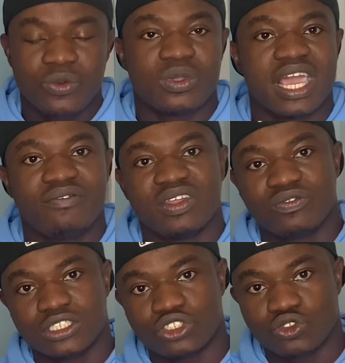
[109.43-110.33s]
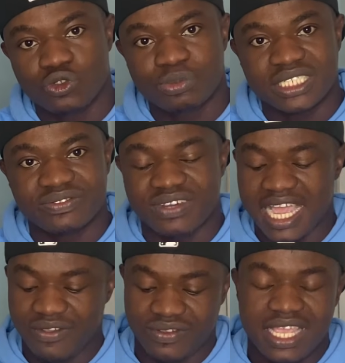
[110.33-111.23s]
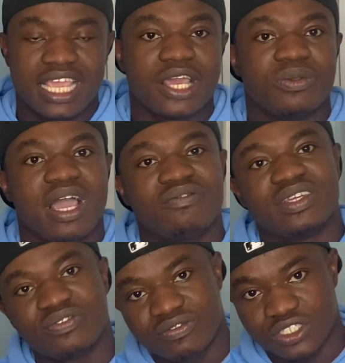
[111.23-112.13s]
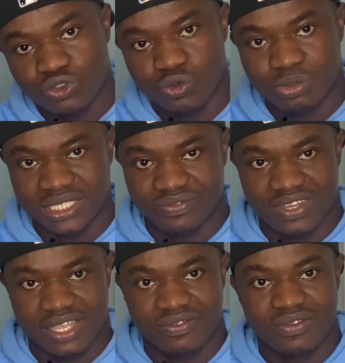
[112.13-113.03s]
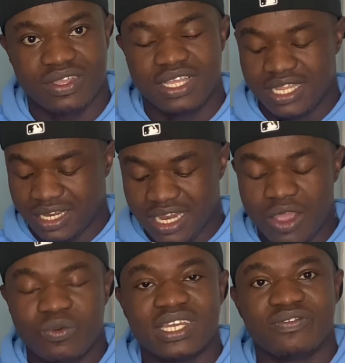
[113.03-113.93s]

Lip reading: we have the 42.5, and we have the 52.5. Now with the